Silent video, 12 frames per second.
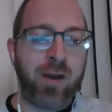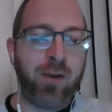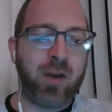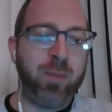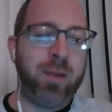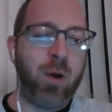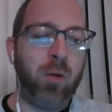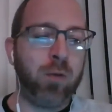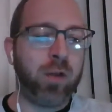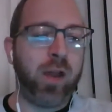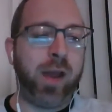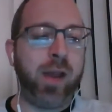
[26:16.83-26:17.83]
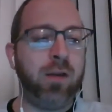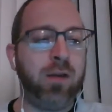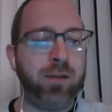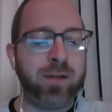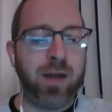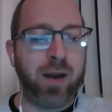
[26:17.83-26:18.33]
there's going to be overlay.
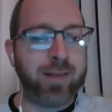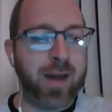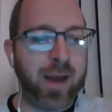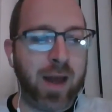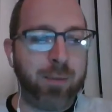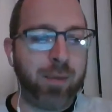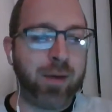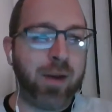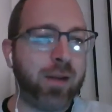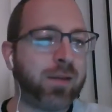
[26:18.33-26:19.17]
Let's not let that happen, guys.